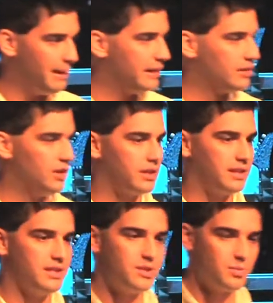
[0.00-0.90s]
man, look,
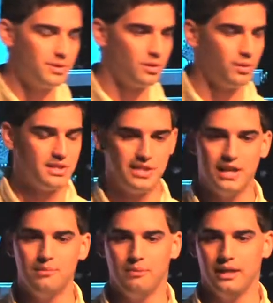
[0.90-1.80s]
this is what the Lord said
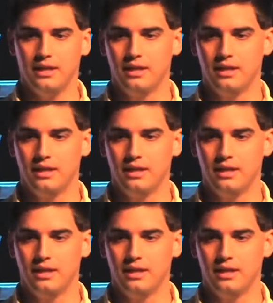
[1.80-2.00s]
to me.